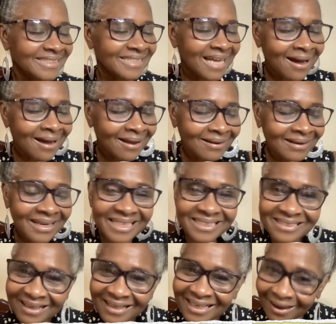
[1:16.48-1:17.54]
That
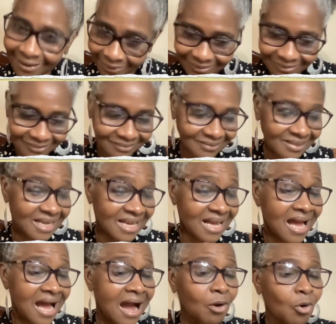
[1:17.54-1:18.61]
letter ya,
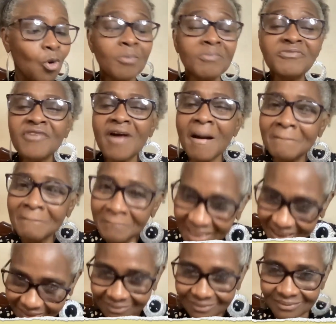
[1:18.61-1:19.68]
I come from
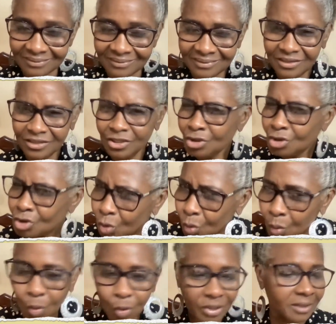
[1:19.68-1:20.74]
me,
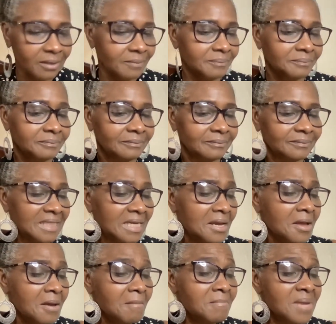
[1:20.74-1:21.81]
Jude.
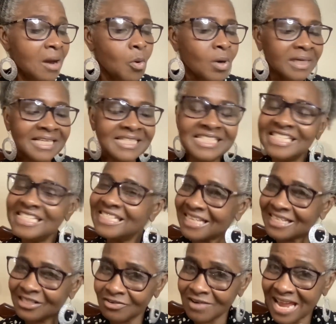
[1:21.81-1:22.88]
Me a one of
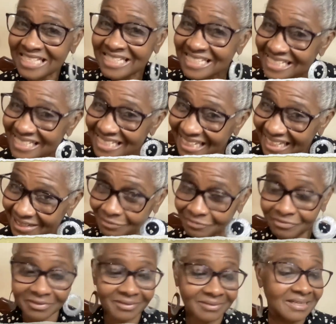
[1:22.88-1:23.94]
Jesus Christ's
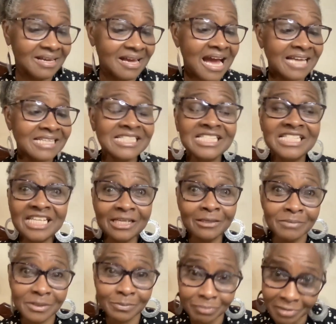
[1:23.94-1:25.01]
slave and
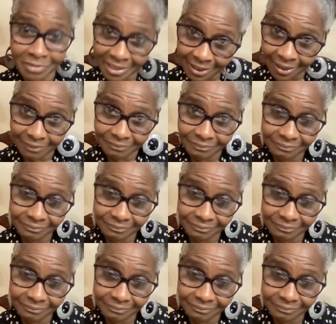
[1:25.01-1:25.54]
James brother.